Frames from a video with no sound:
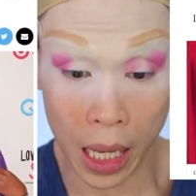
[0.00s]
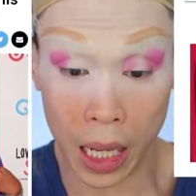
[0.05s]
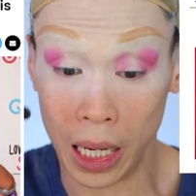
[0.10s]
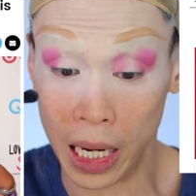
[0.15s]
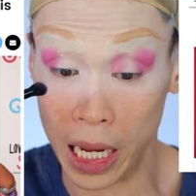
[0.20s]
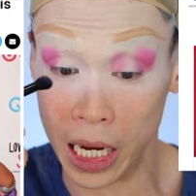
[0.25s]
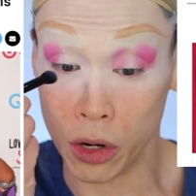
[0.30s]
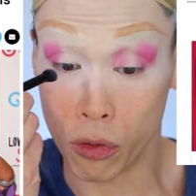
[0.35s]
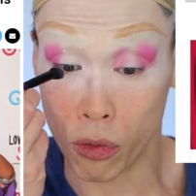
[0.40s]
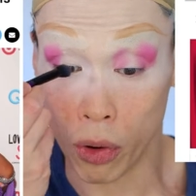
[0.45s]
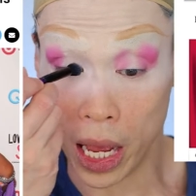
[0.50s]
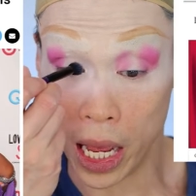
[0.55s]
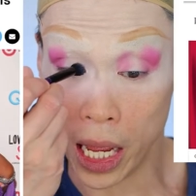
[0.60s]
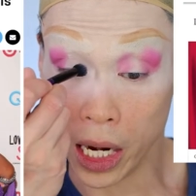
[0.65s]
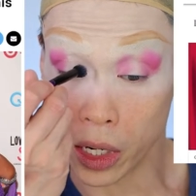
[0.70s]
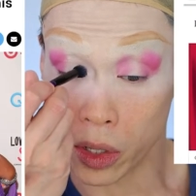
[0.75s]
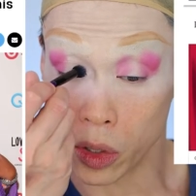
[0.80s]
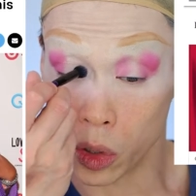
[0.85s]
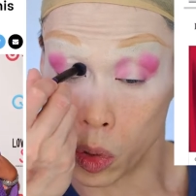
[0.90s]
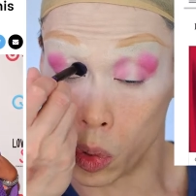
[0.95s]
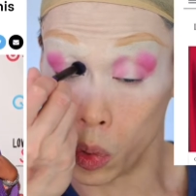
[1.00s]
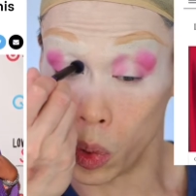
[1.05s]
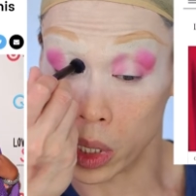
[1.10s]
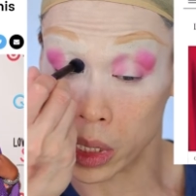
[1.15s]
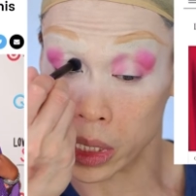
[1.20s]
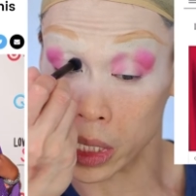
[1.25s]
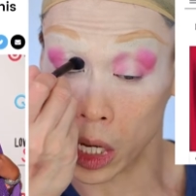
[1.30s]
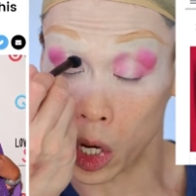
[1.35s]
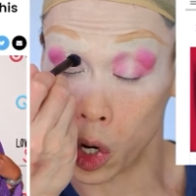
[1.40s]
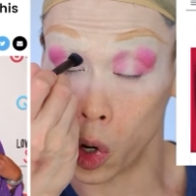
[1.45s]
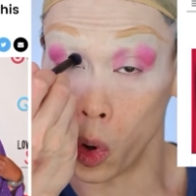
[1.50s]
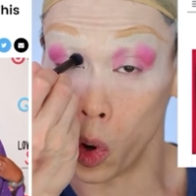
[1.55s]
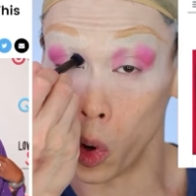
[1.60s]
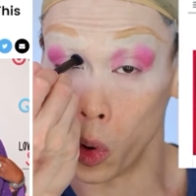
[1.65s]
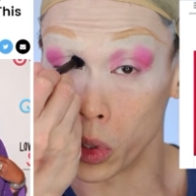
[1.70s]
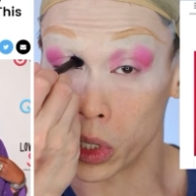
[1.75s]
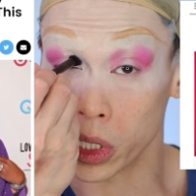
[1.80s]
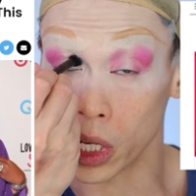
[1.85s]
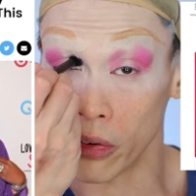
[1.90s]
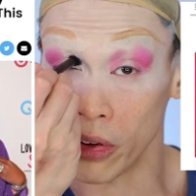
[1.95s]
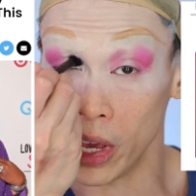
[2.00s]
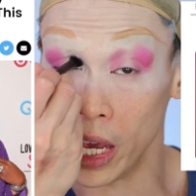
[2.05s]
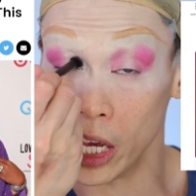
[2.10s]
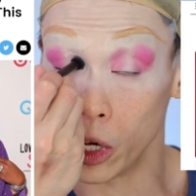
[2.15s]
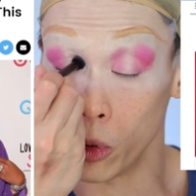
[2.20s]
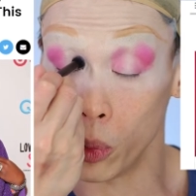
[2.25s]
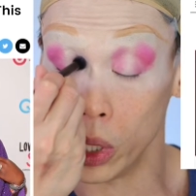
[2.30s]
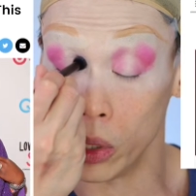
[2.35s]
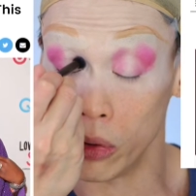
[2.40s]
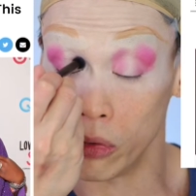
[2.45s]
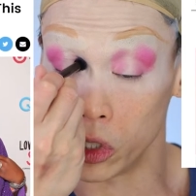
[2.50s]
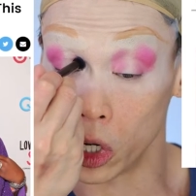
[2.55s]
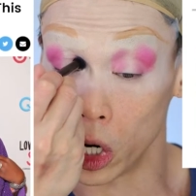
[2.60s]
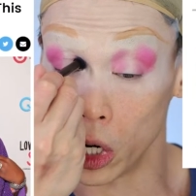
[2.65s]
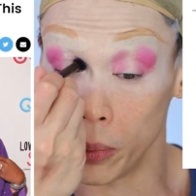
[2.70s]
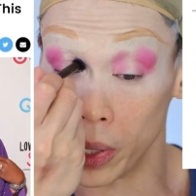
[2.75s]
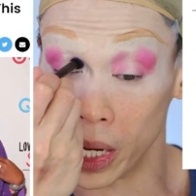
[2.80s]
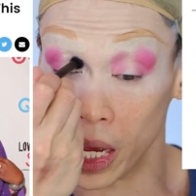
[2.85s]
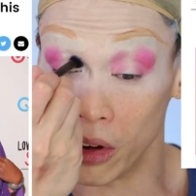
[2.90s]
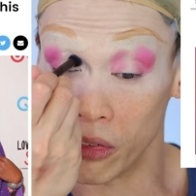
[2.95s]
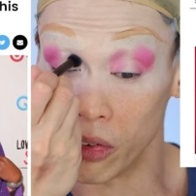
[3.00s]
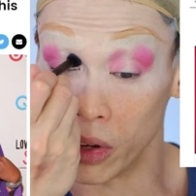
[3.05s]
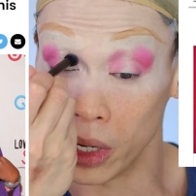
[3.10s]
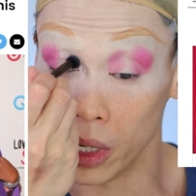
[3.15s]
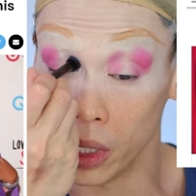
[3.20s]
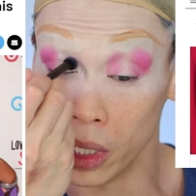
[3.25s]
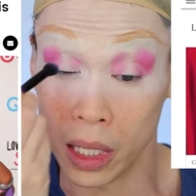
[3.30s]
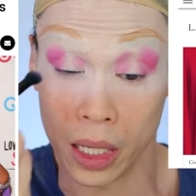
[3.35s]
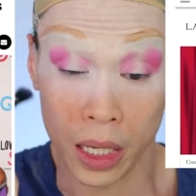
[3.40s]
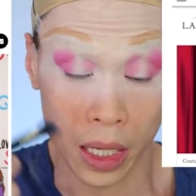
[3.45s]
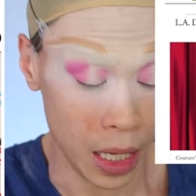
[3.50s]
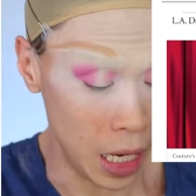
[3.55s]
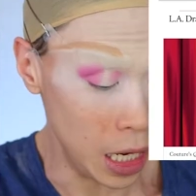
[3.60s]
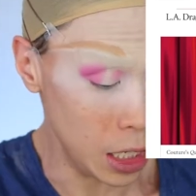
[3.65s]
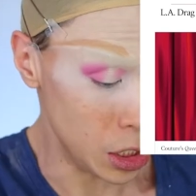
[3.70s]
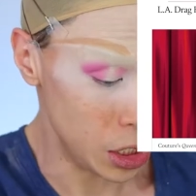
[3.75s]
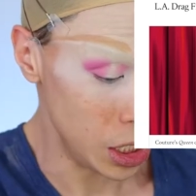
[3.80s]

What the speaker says: Lady Red, who was a co-host of Hey Queen with Johnny McGovern, and